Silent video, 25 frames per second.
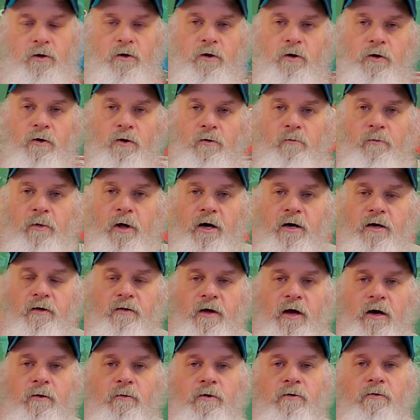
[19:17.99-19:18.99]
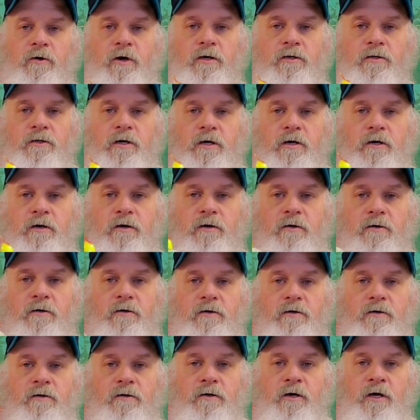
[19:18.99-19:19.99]
on the back of that one right there
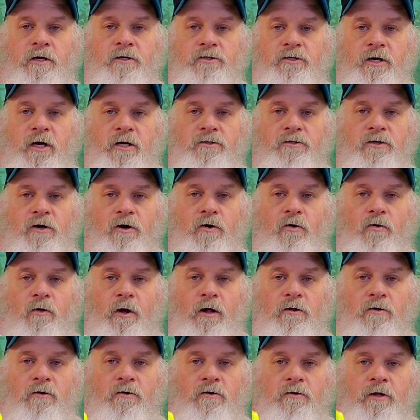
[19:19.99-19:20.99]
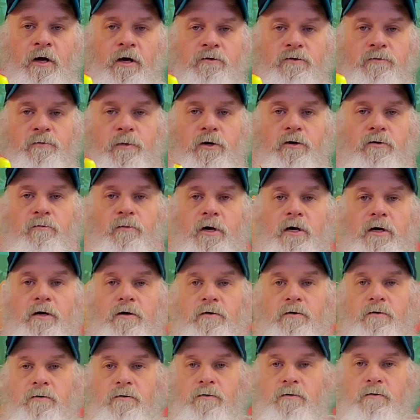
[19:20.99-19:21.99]
and change the whole outlook of that spinnerbait.
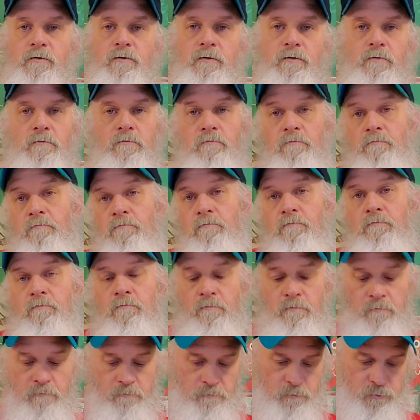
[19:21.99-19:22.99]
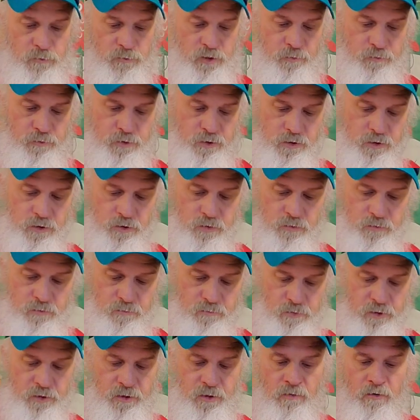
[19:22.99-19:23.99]
It's up to you.
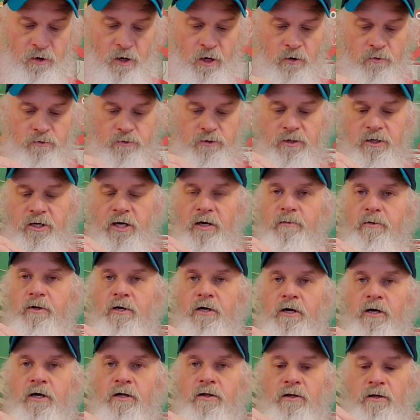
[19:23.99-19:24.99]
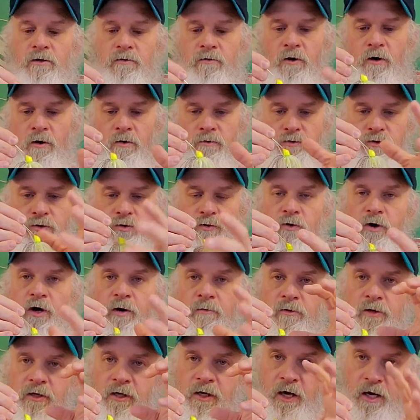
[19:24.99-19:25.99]
But they're all skip cut. They're all
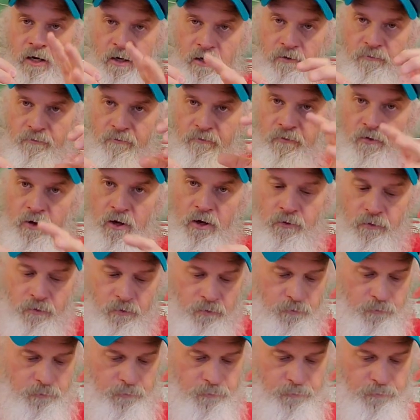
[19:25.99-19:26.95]
trimmed to kind of flutter.